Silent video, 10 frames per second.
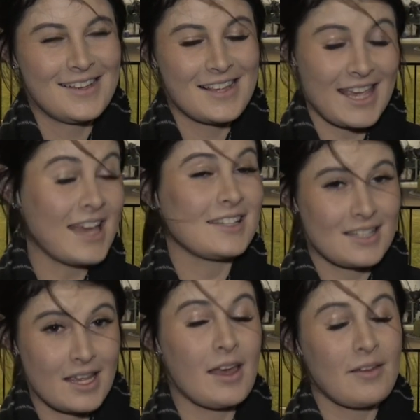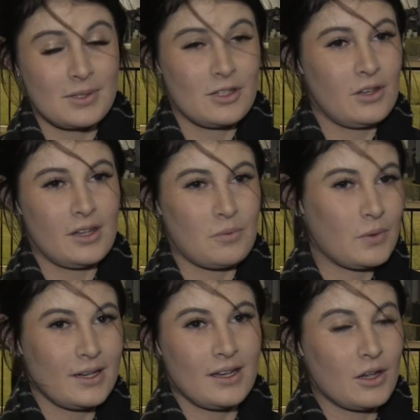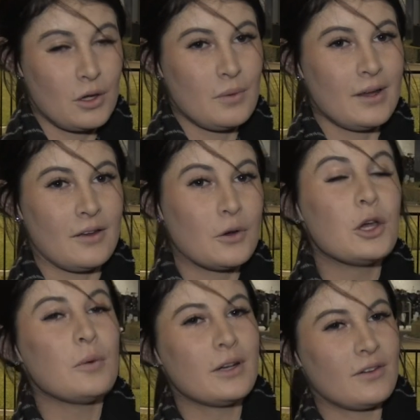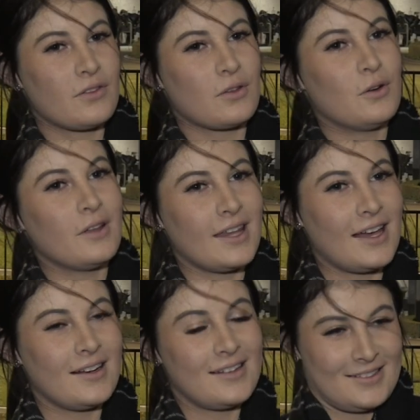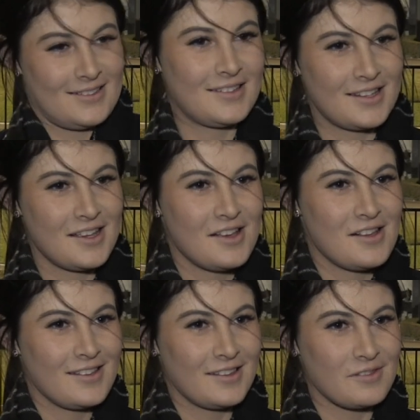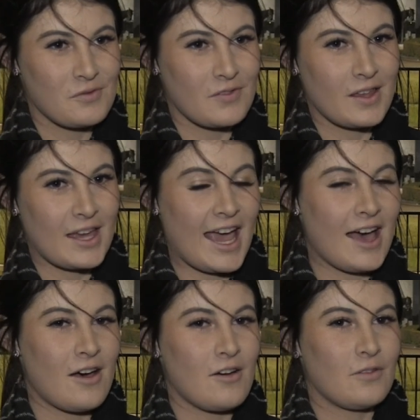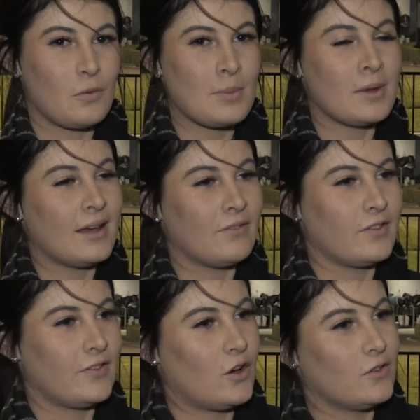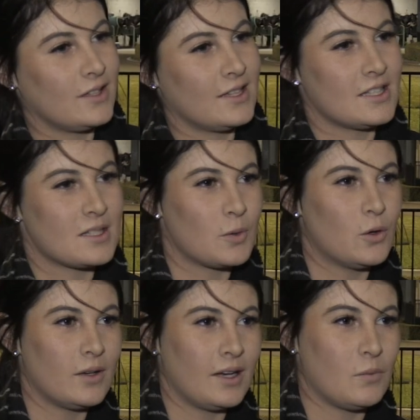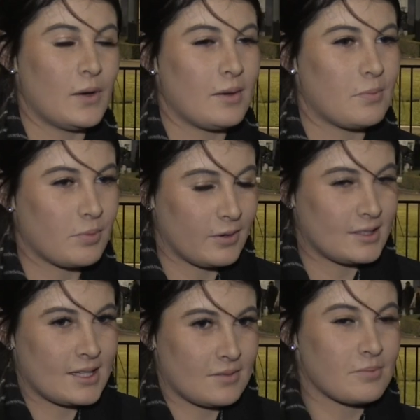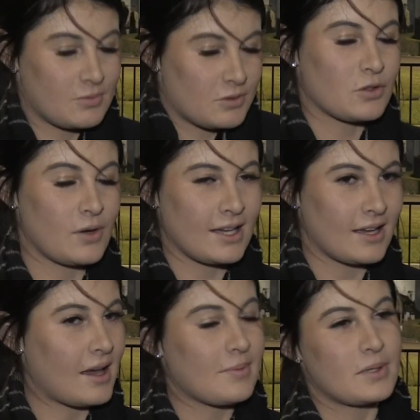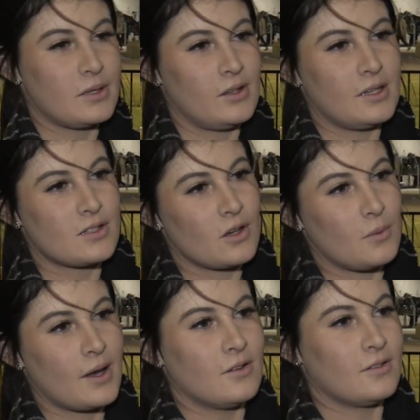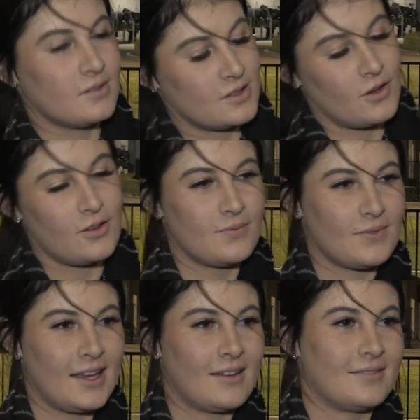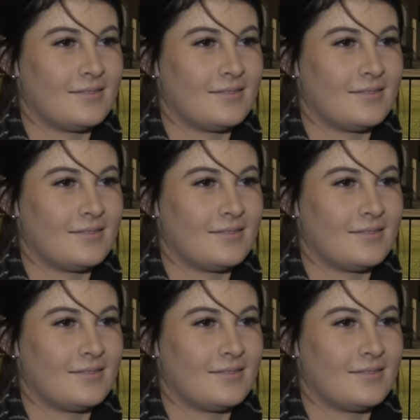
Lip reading: Yes, absolutely. Who would have thought that how women have evolved in the sport, and we're doing absolutely so well. So, yeah.